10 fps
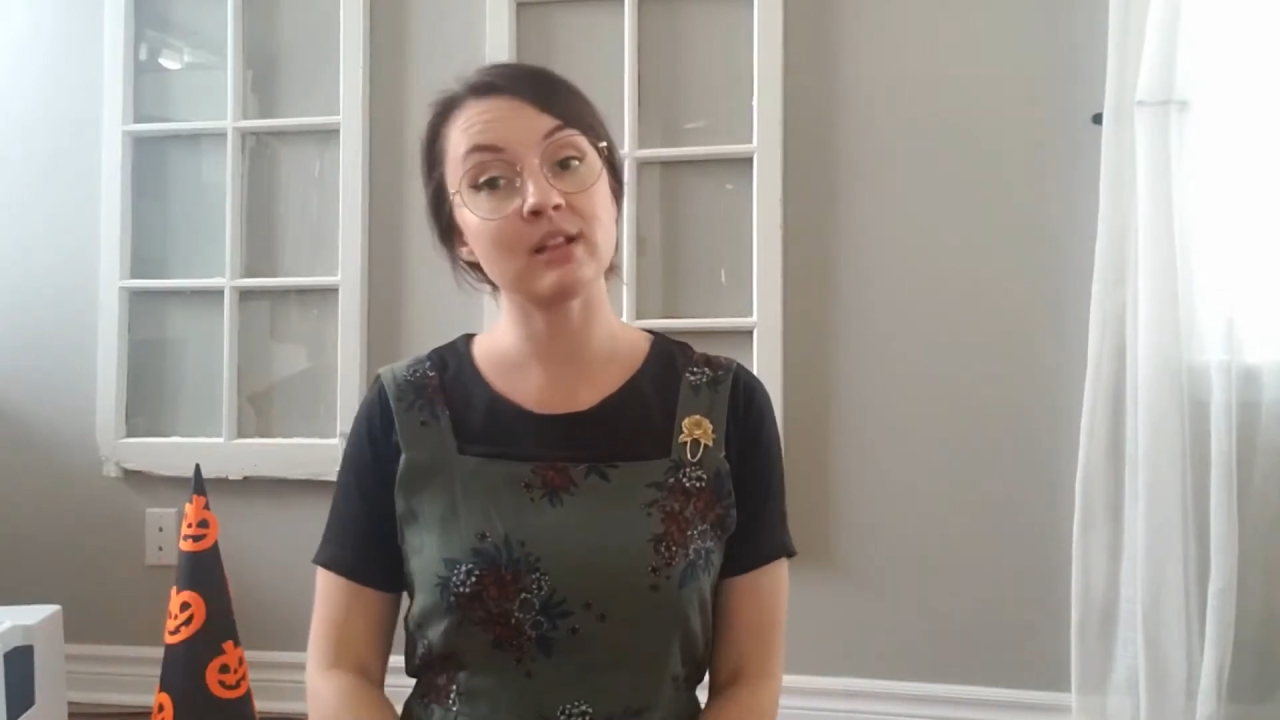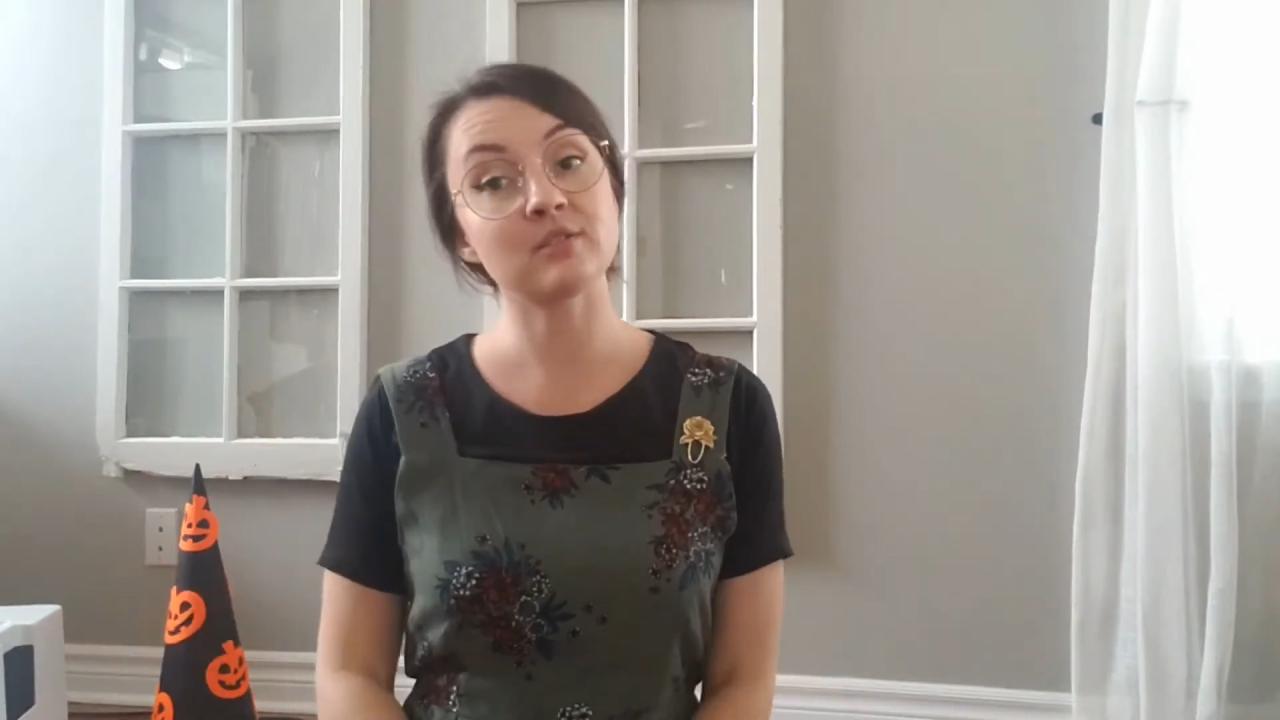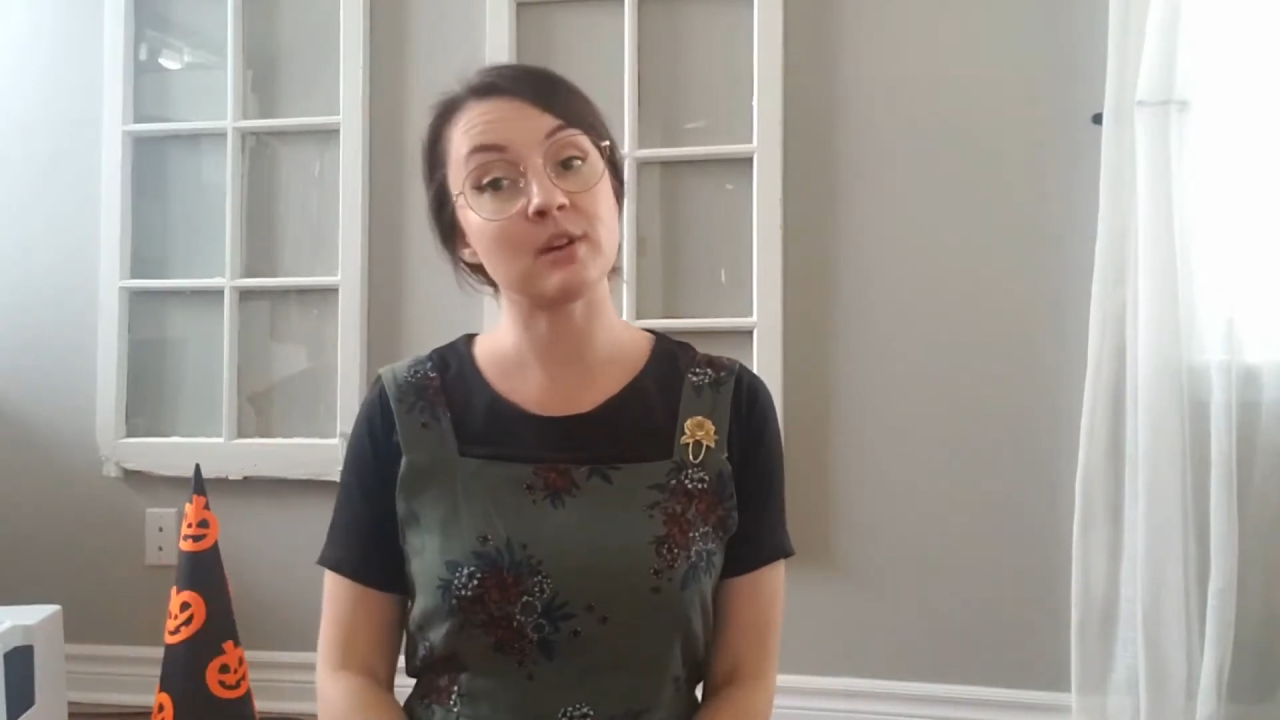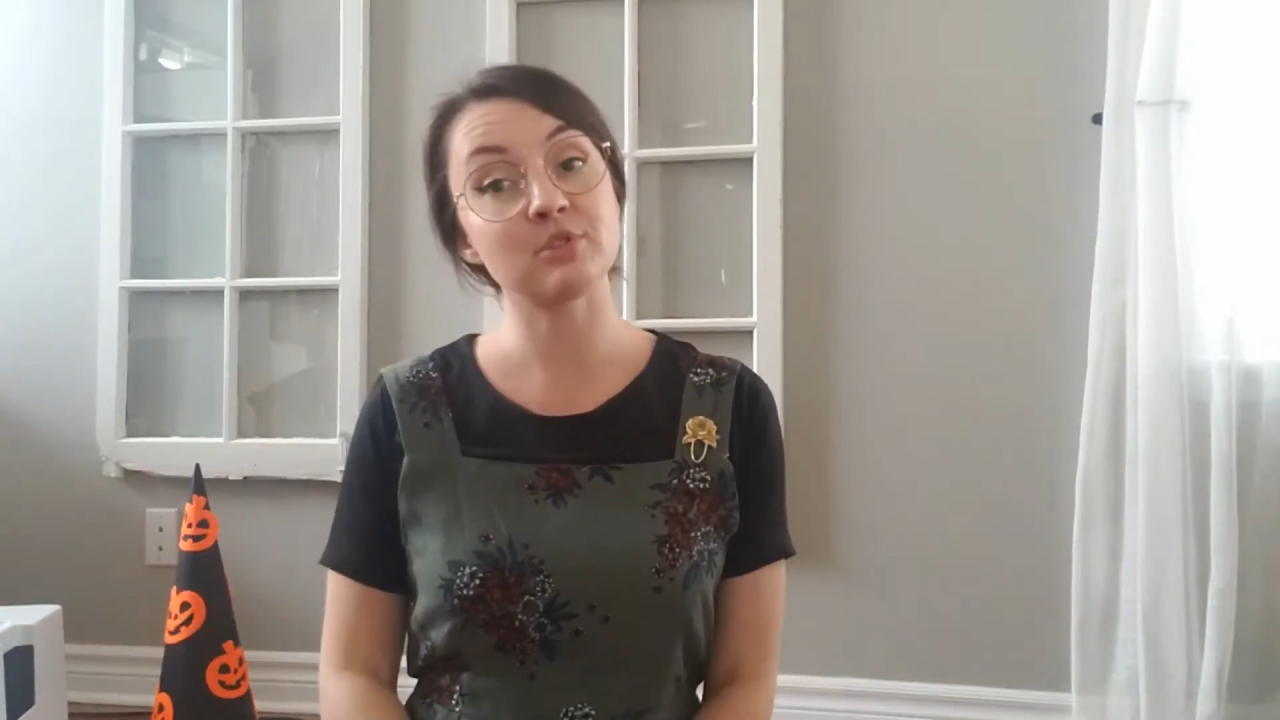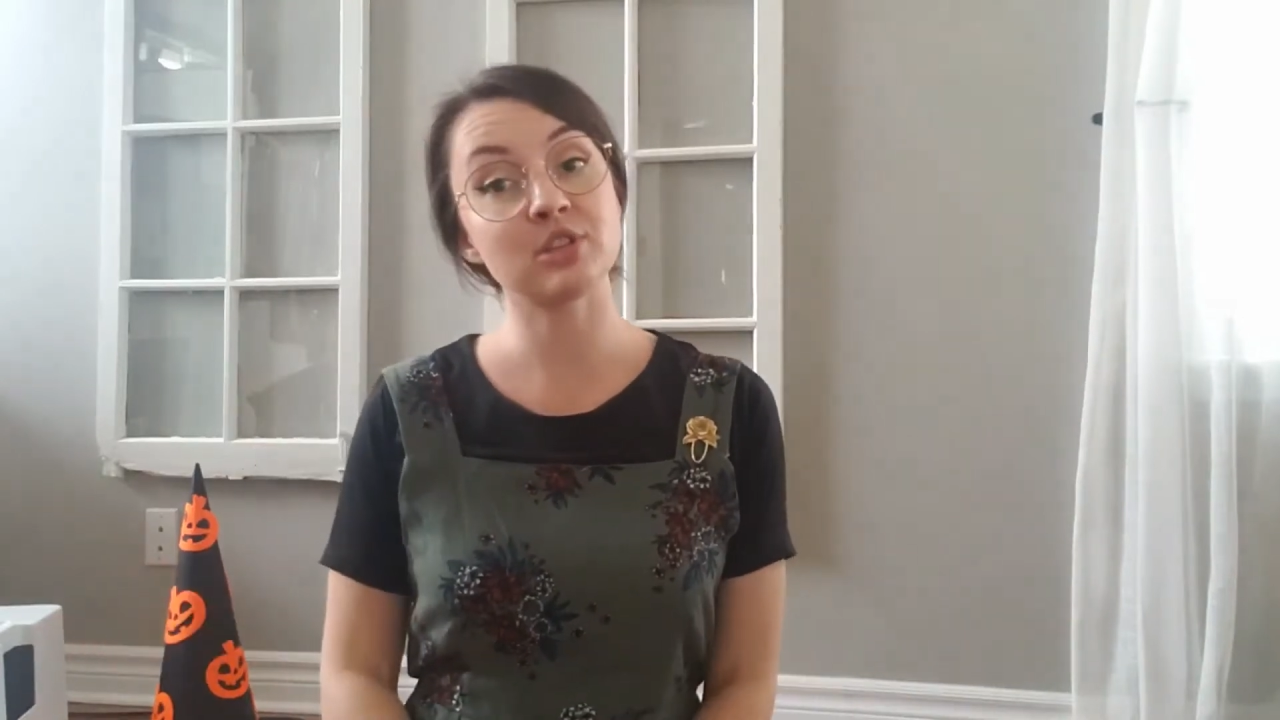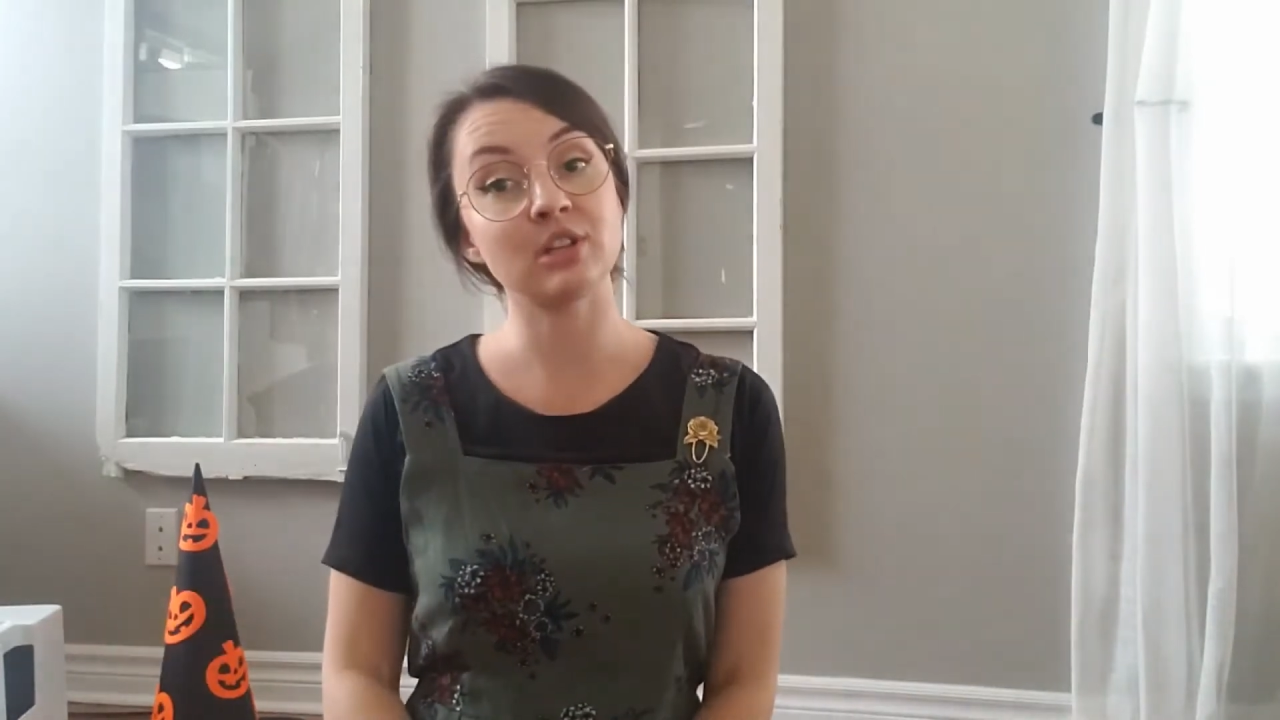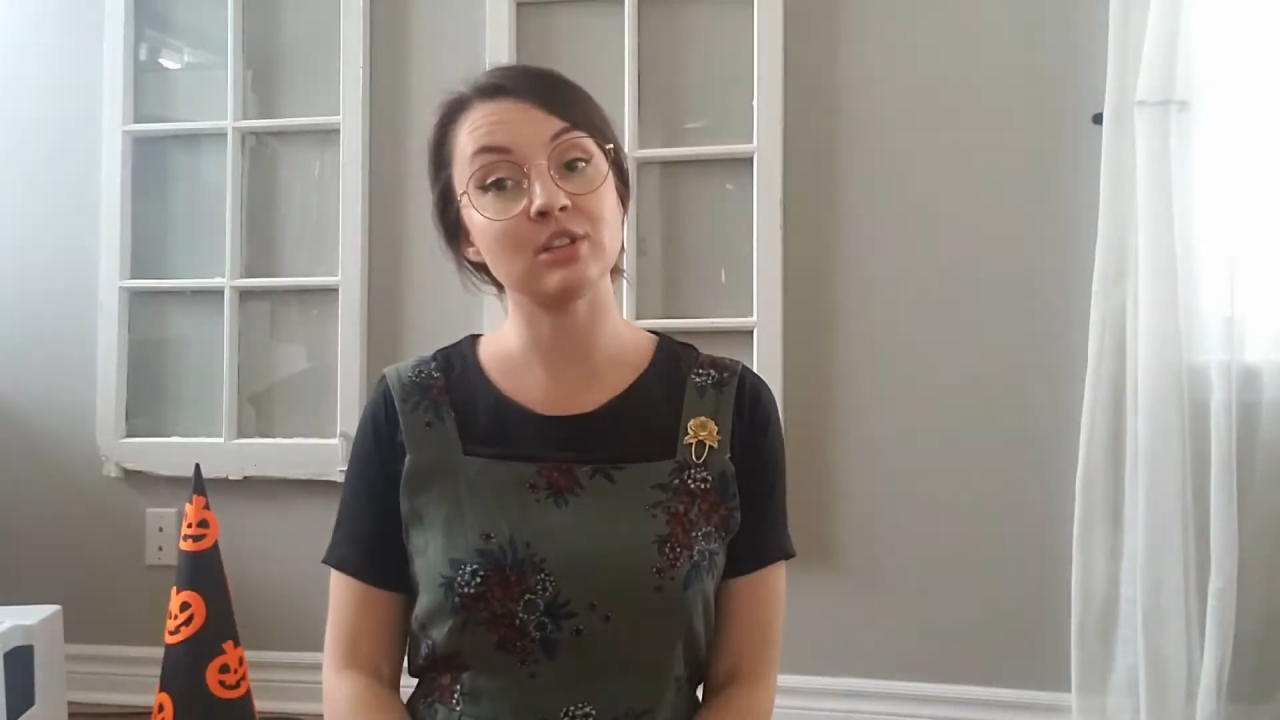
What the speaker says: So I'm just gonna